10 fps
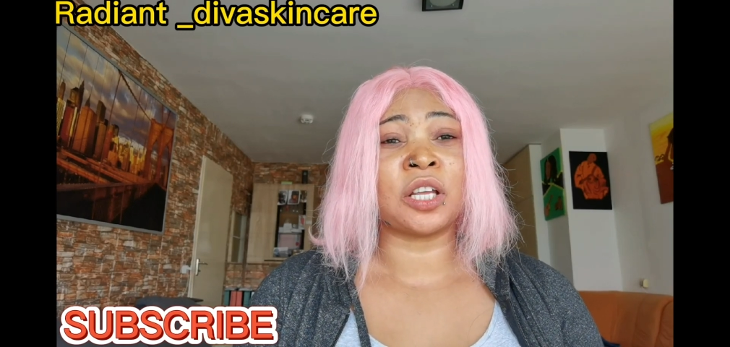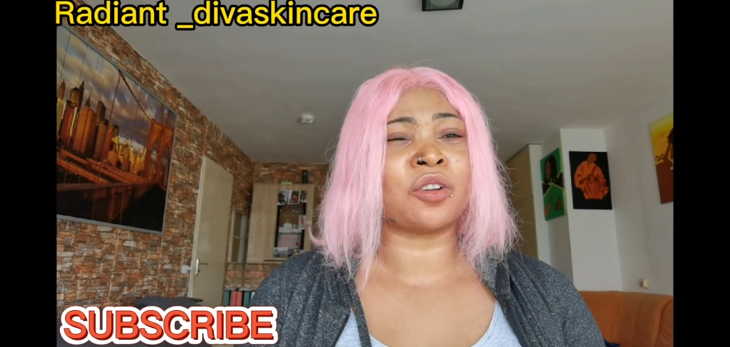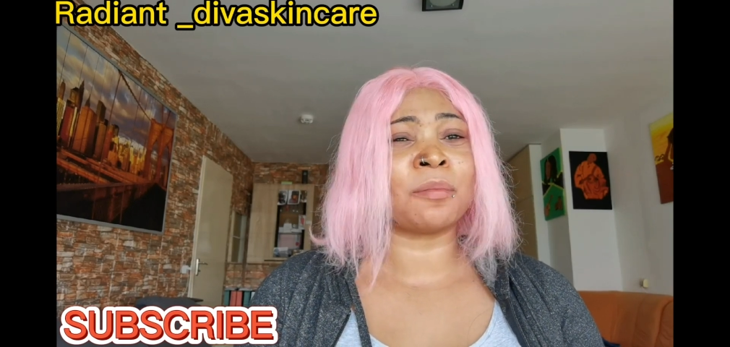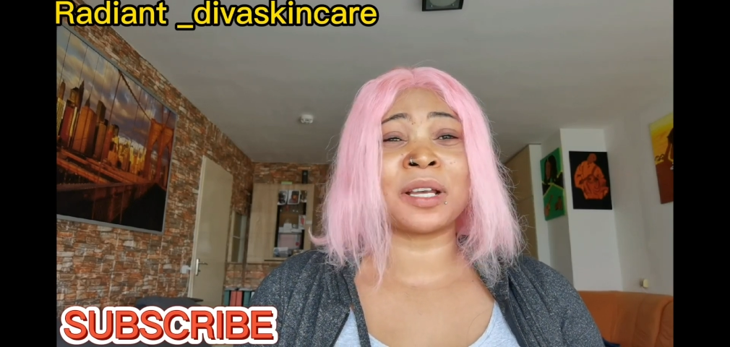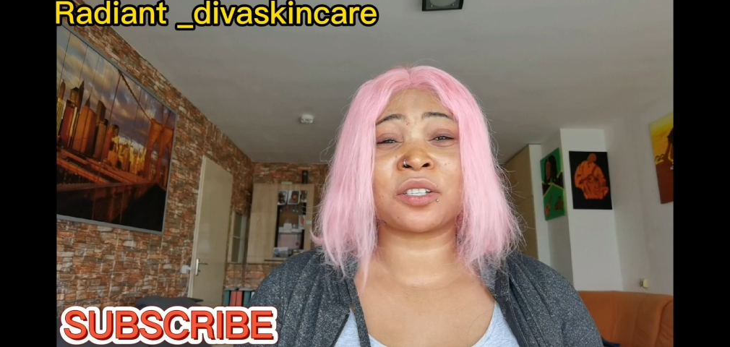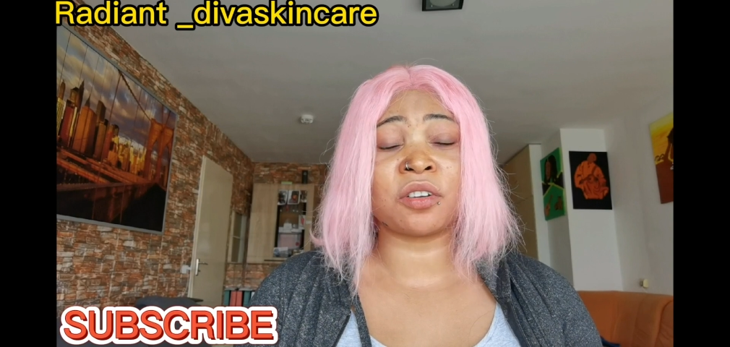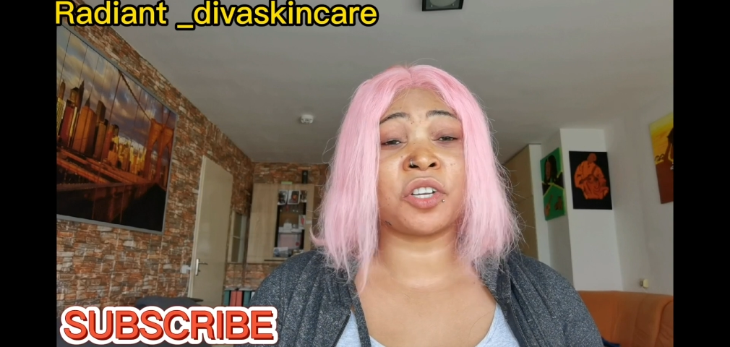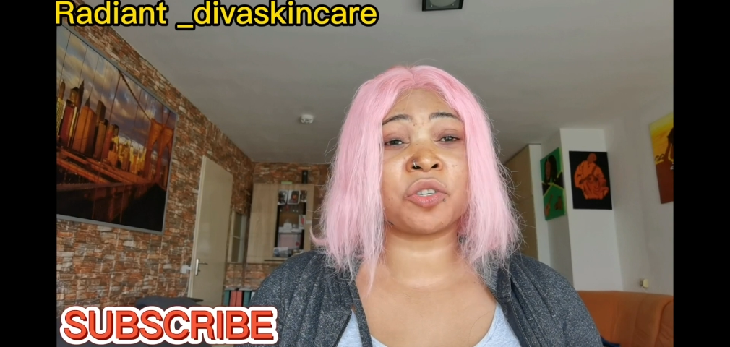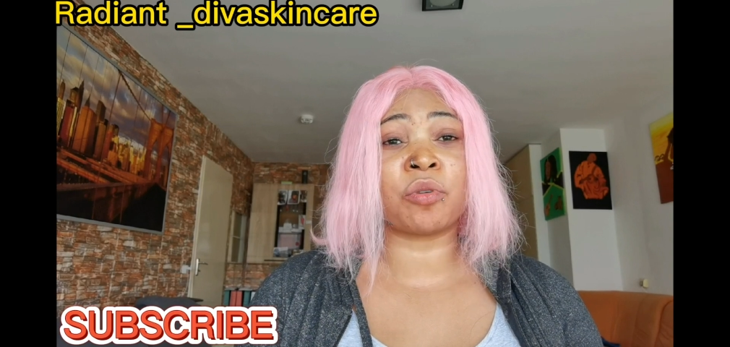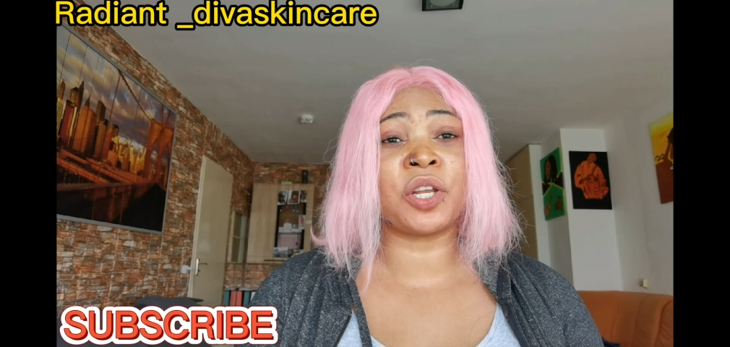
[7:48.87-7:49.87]
normal
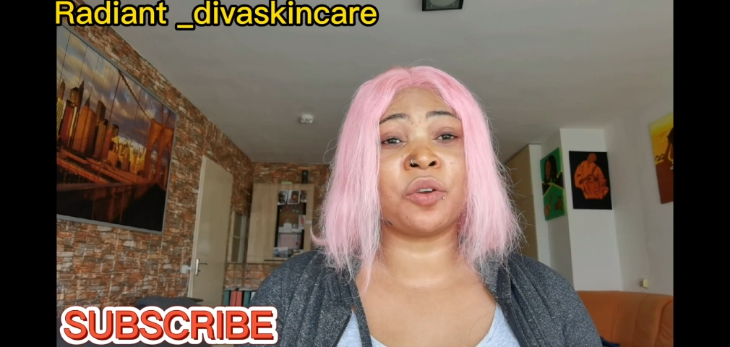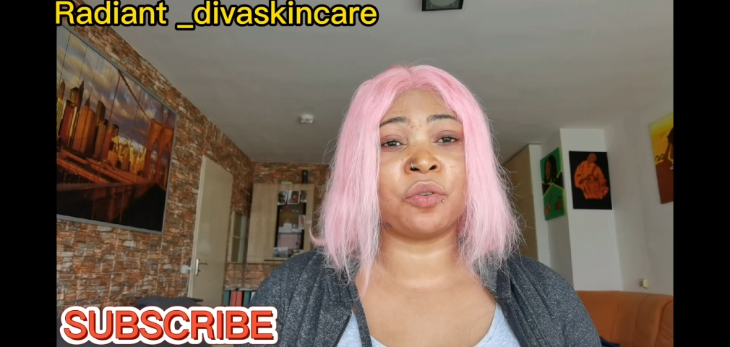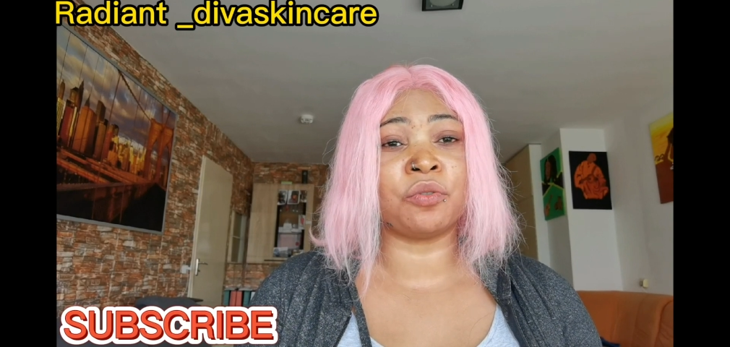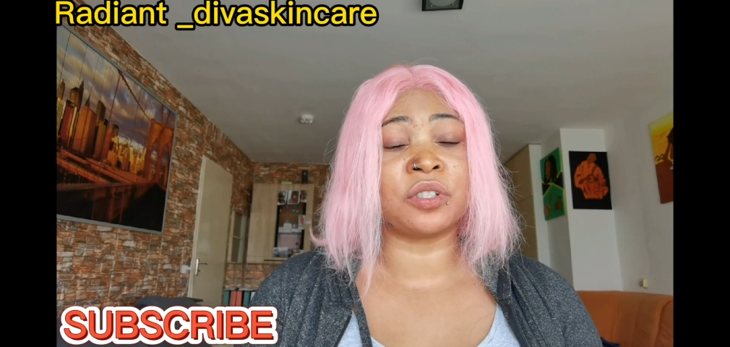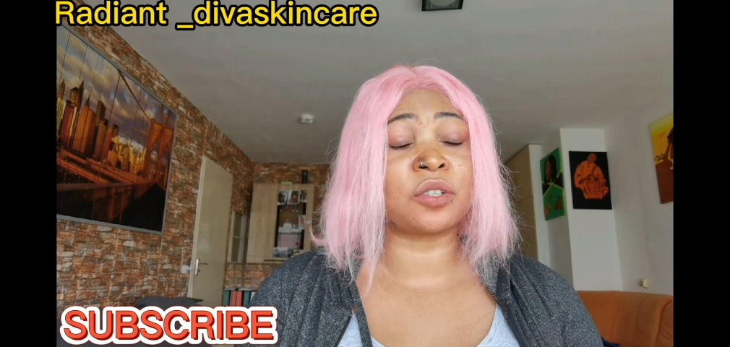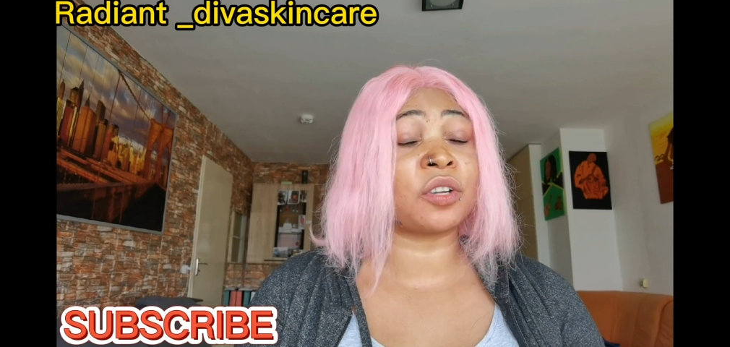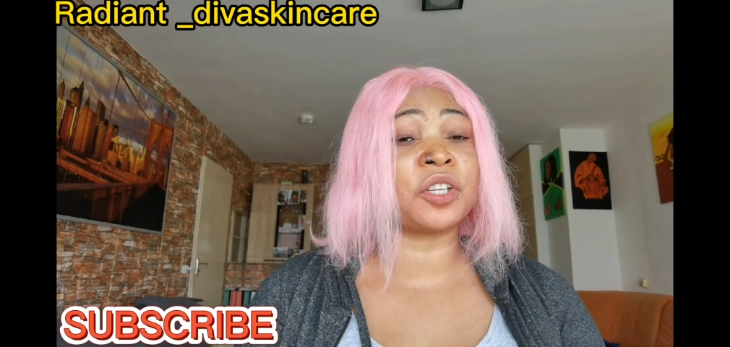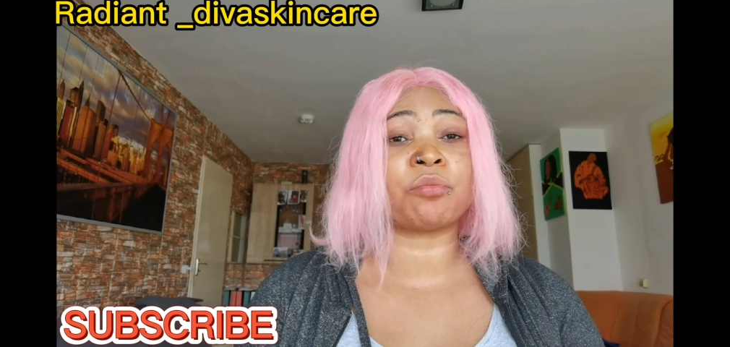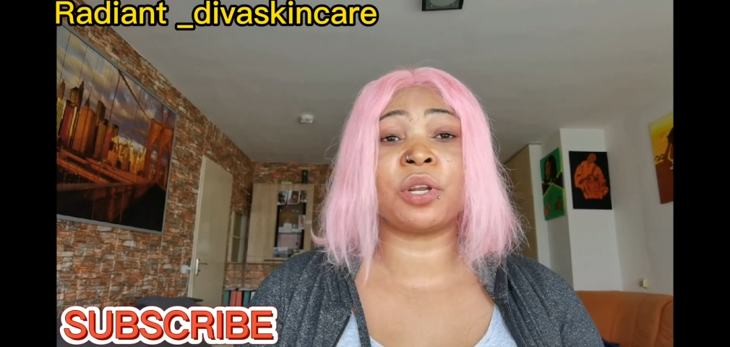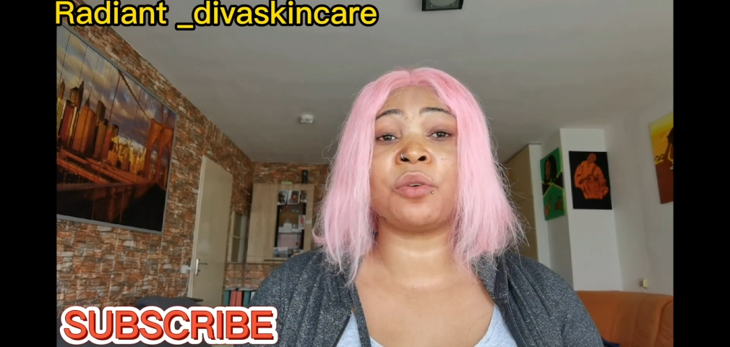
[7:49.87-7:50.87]
sun is really good. Sun
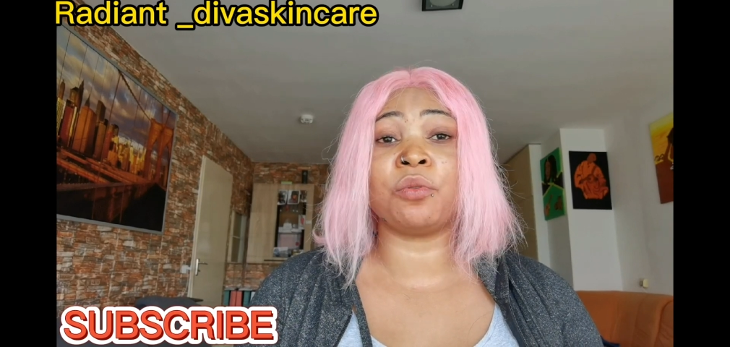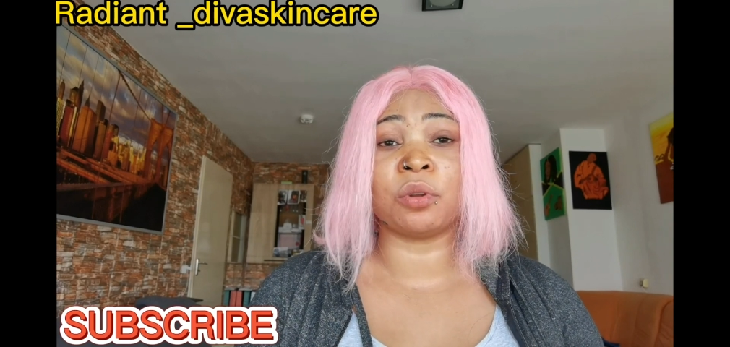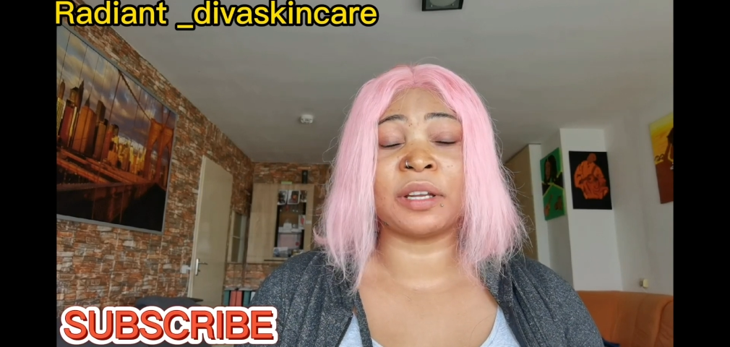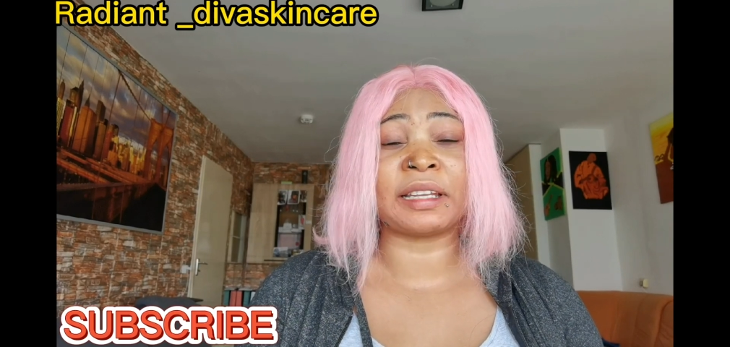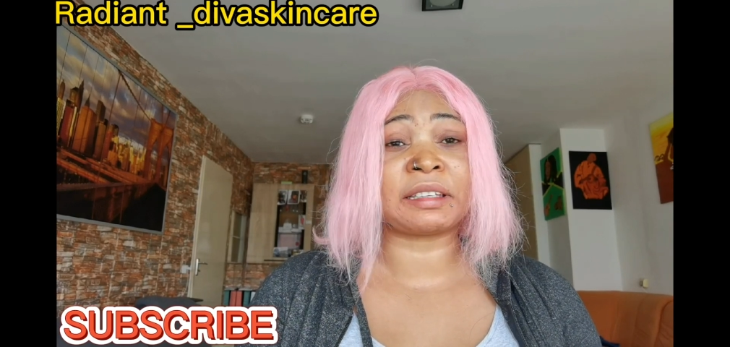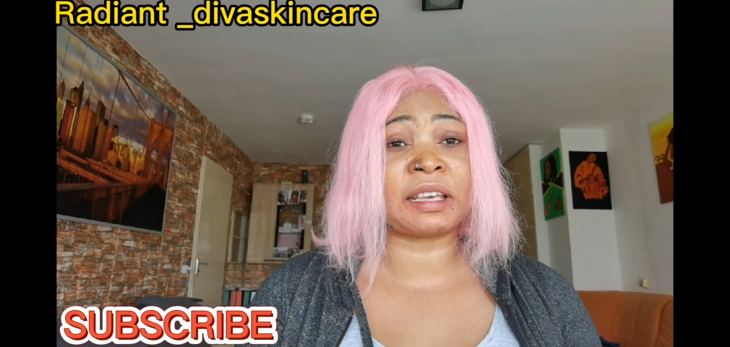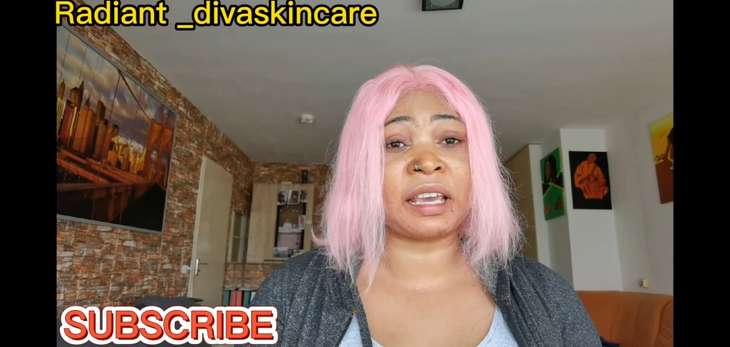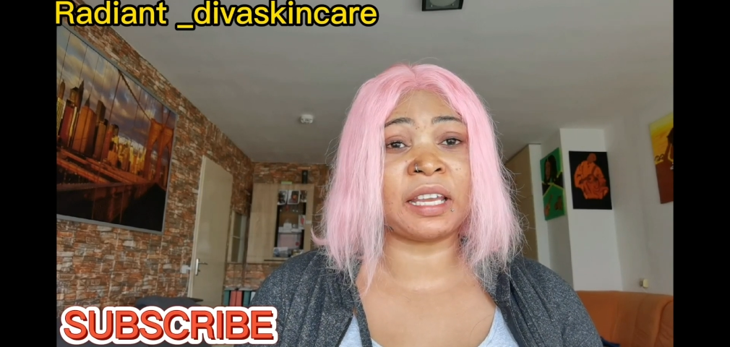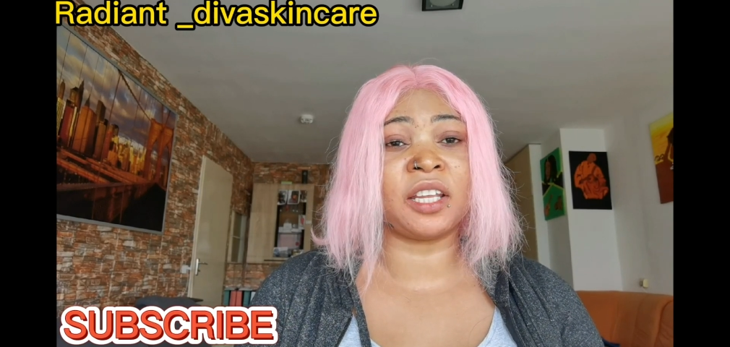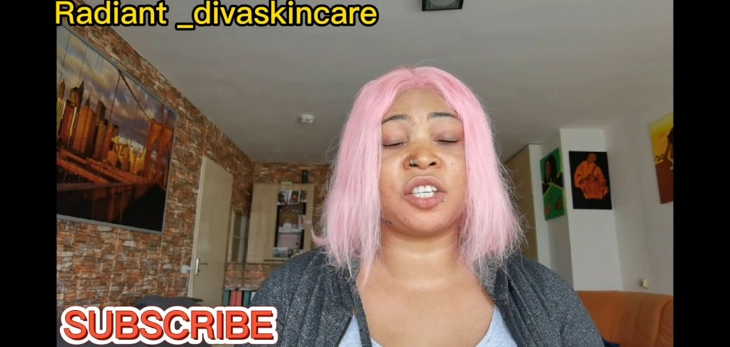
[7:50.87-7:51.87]
is really good on the
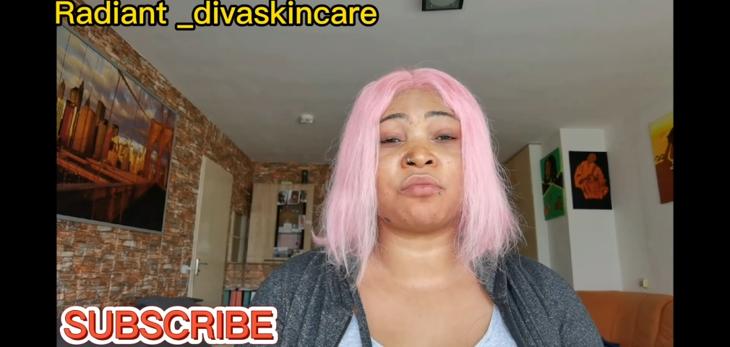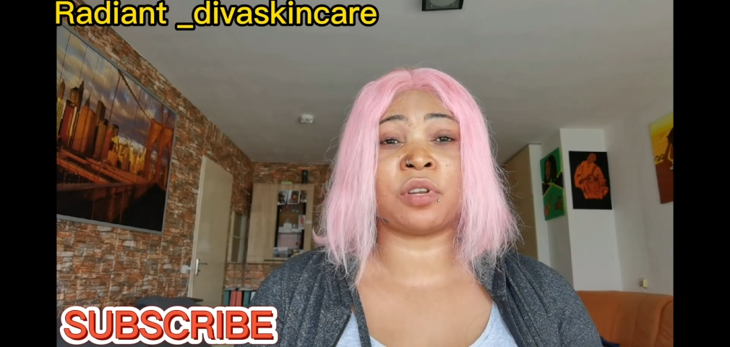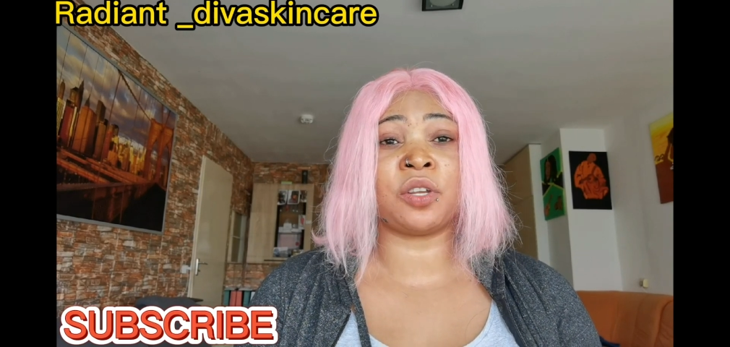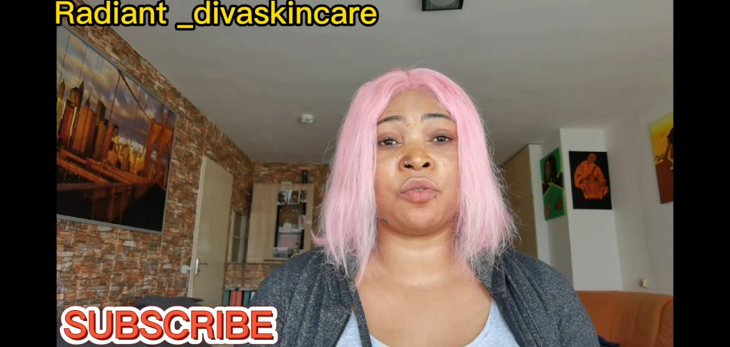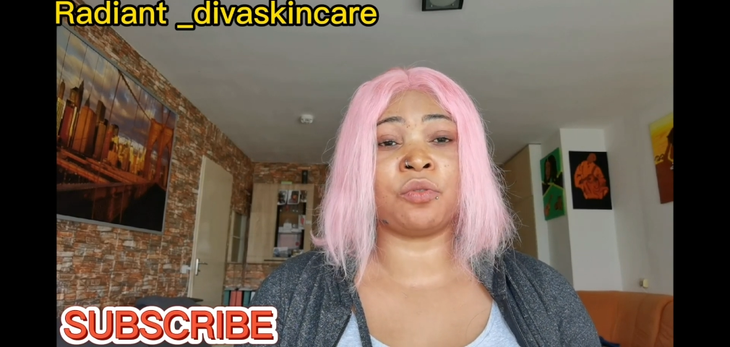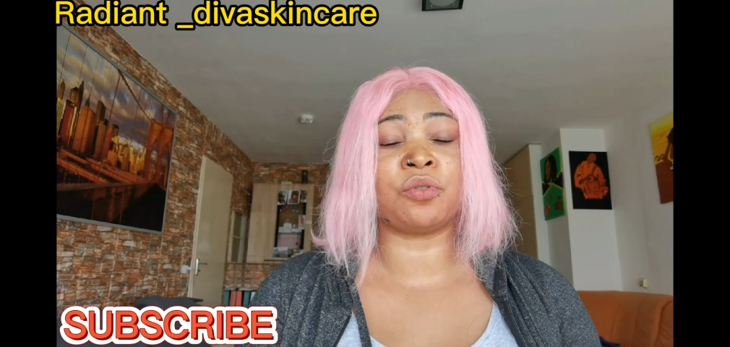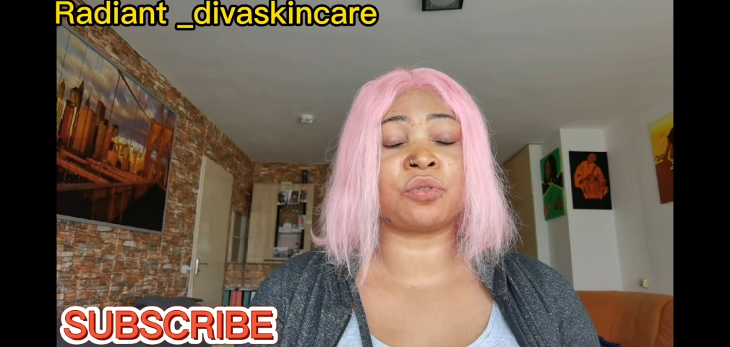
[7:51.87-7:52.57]
skin. It's really good.